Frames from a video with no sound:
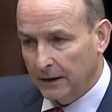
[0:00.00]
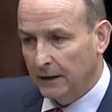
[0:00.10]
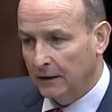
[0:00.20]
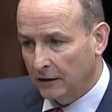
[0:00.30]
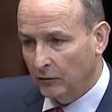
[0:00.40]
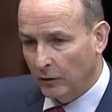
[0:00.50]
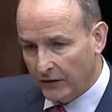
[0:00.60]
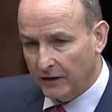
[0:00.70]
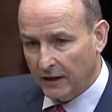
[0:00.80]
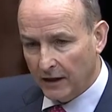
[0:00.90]
because uh, we've
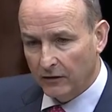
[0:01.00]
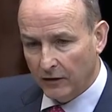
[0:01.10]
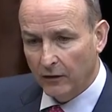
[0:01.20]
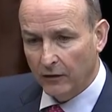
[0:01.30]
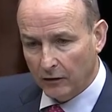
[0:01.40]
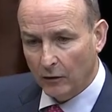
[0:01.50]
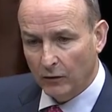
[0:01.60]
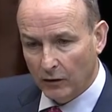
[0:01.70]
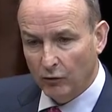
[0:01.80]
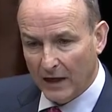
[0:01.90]
indicated here that there are
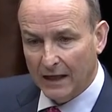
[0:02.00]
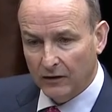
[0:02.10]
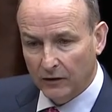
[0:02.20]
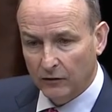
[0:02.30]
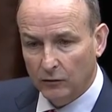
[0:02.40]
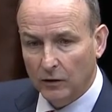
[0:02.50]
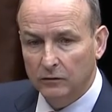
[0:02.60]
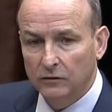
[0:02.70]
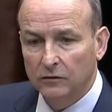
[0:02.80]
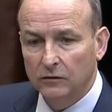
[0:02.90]
real realities
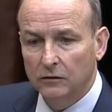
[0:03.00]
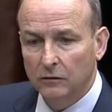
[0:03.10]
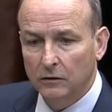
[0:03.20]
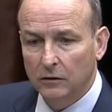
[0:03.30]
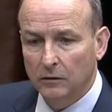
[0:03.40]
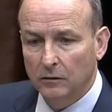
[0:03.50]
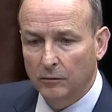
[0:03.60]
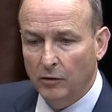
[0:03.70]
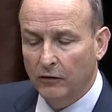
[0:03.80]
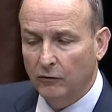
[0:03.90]
around the, the, the
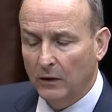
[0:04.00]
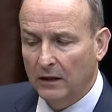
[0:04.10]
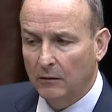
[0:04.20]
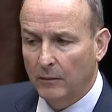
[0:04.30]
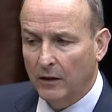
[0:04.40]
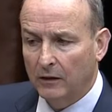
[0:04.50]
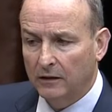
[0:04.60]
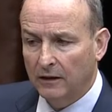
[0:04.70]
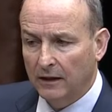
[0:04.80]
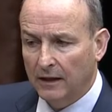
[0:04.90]
private rental market
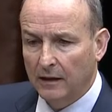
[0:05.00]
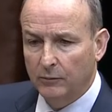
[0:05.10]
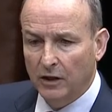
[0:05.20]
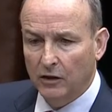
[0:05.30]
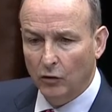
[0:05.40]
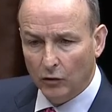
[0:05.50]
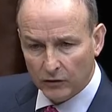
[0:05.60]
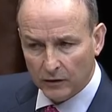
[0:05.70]
that can't be ignored.